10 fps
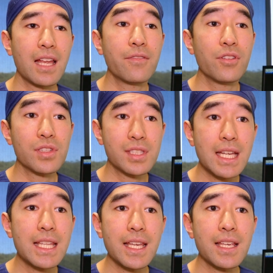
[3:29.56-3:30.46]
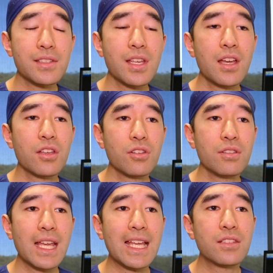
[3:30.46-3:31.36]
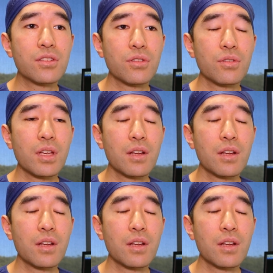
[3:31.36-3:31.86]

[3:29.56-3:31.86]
if you see these, you need to